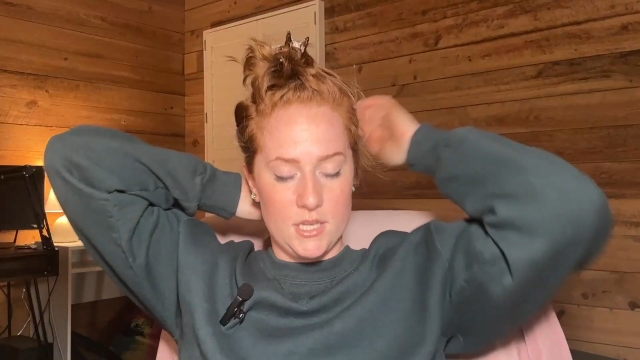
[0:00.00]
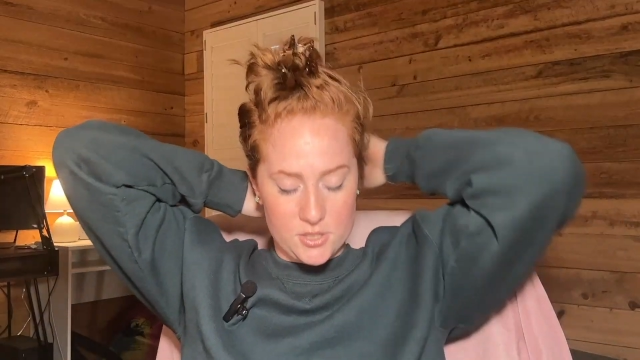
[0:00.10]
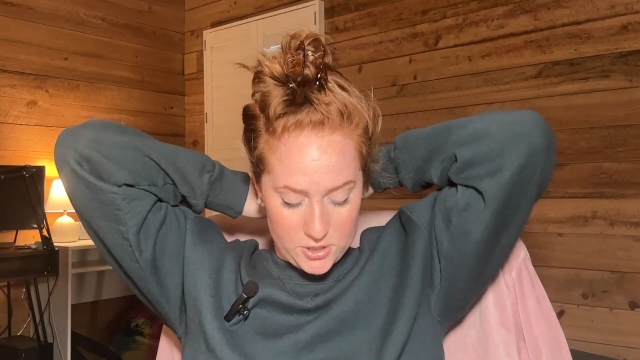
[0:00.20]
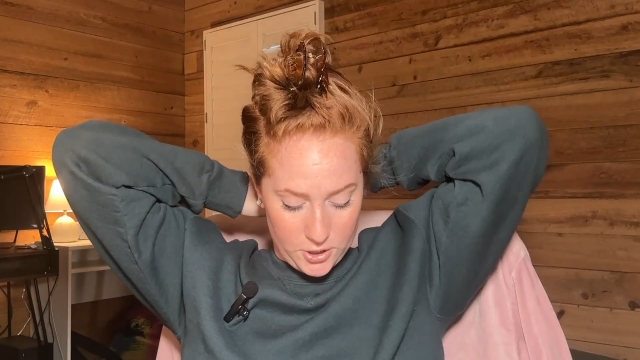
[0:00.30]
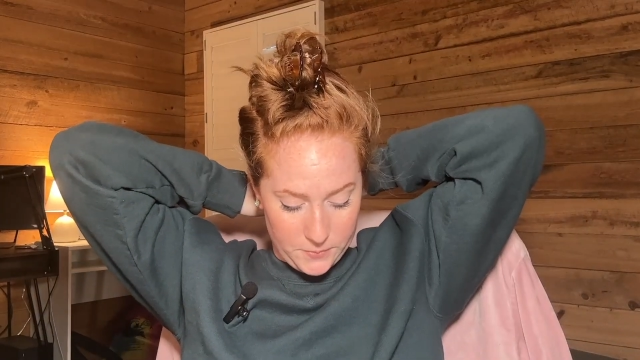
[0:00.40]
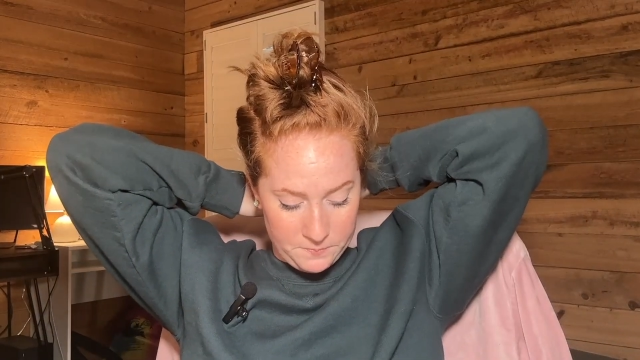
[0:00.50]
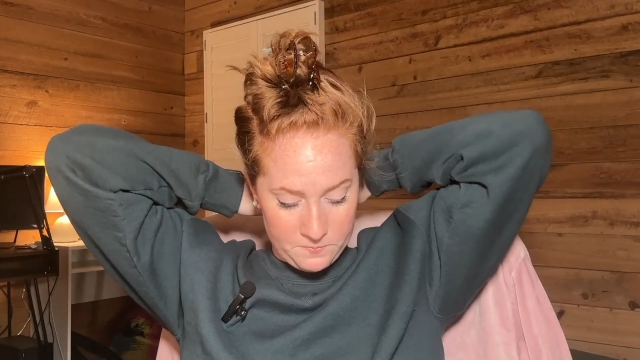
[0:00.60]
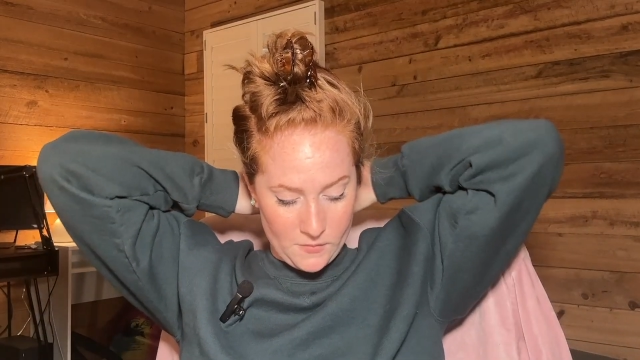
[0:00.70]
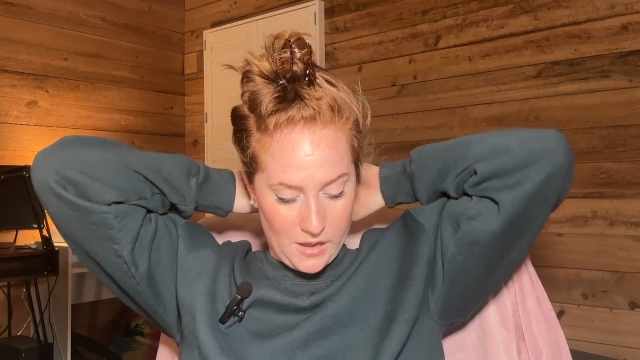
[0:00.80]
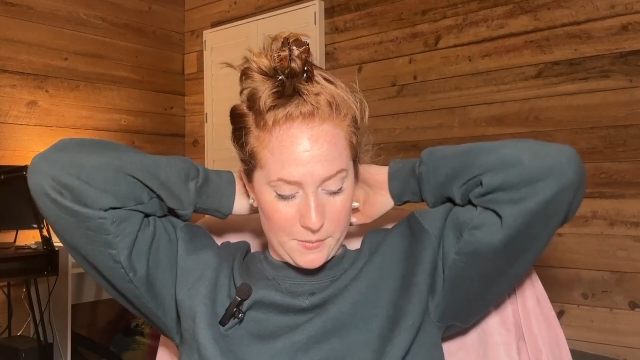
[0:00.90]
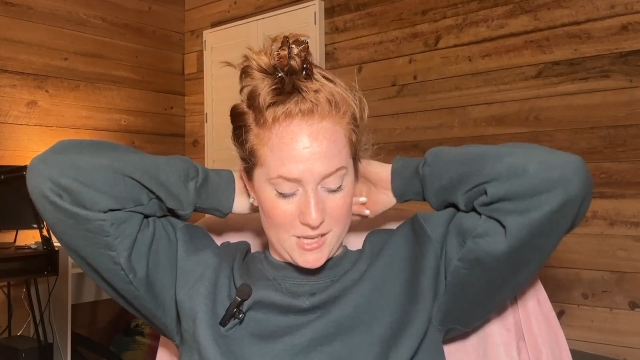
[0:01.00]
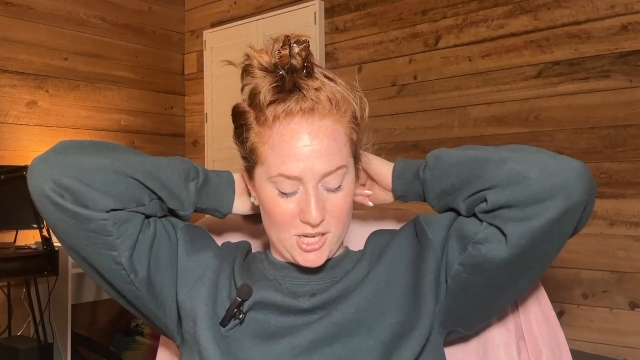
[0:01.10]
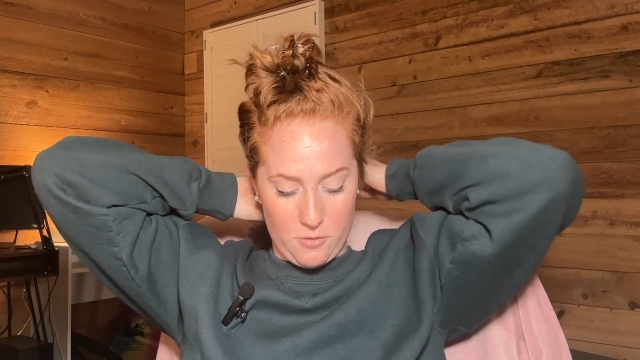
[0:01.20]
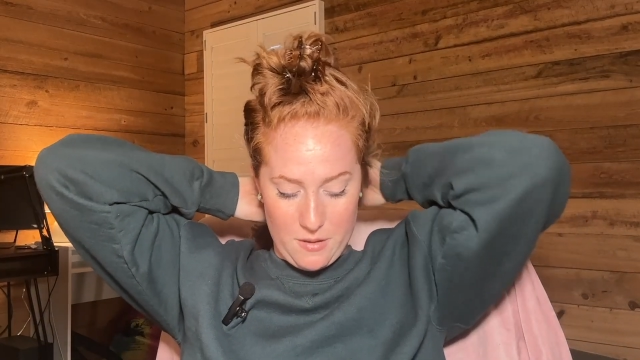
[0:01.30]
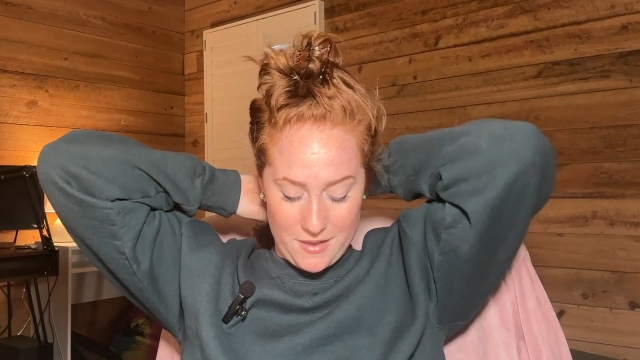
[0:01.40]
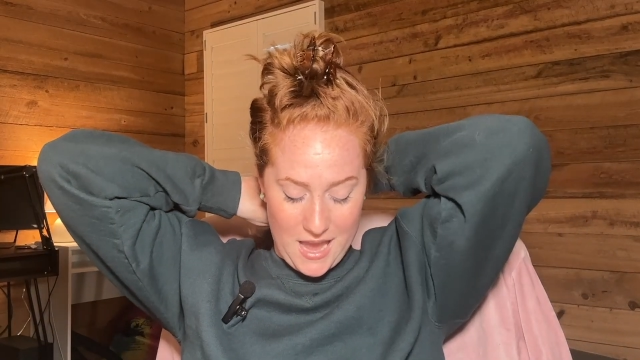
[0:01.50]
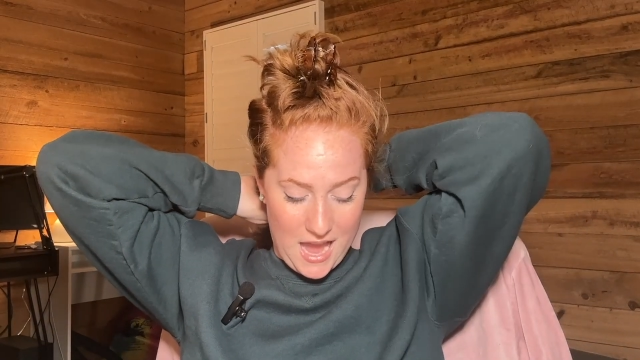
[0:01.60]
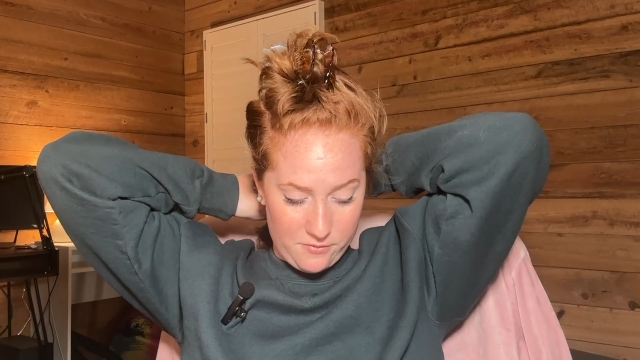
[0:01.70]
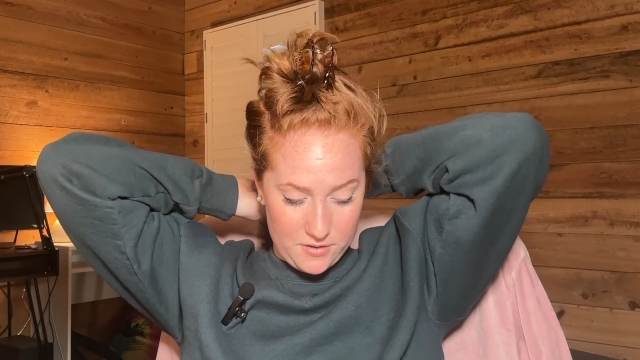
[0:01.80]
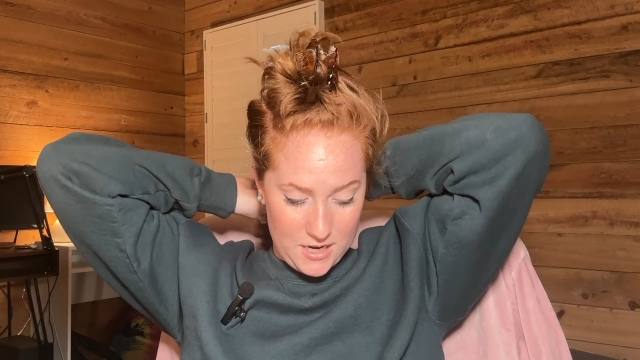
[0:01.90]
So I'm going to go maybe
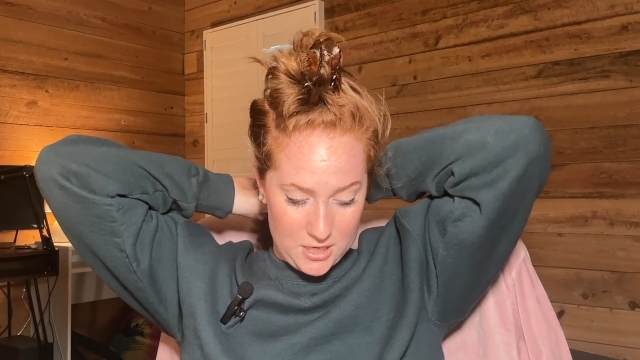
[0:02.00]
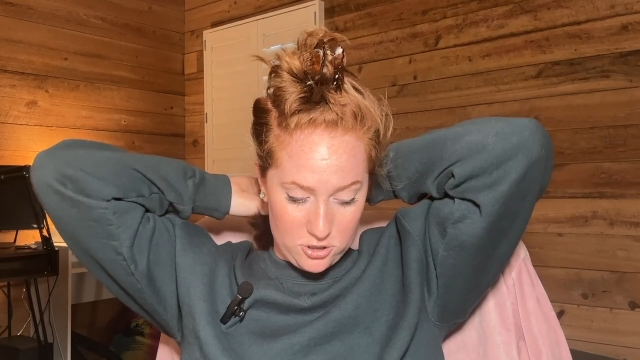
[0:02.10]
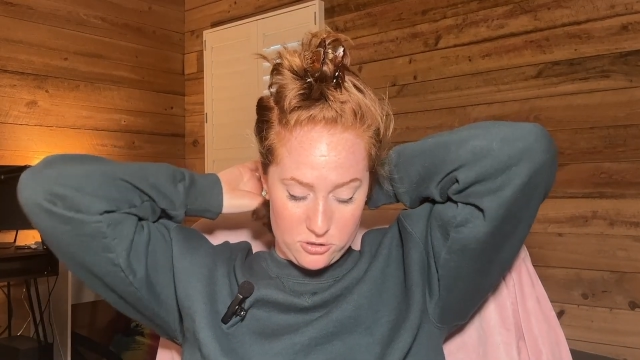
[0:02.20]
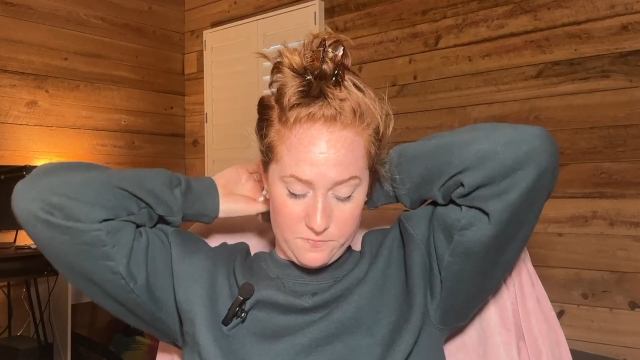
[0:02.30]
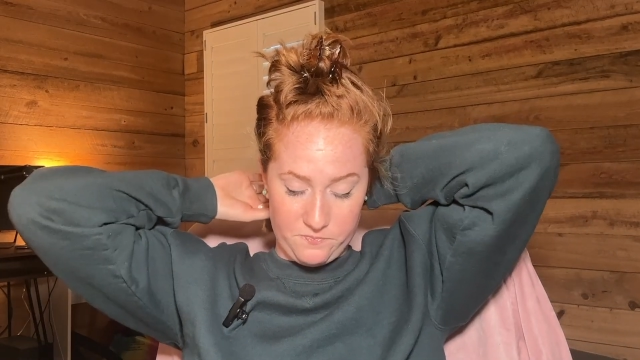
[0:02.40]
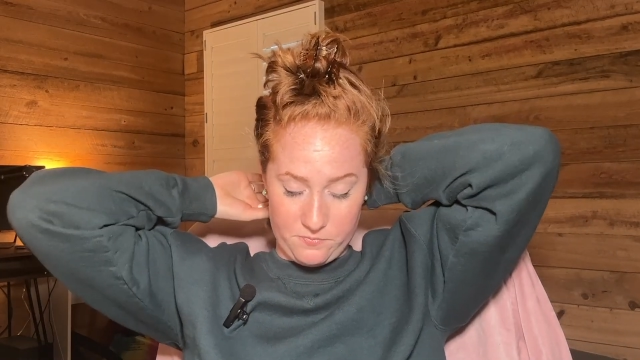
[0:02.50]
half an inch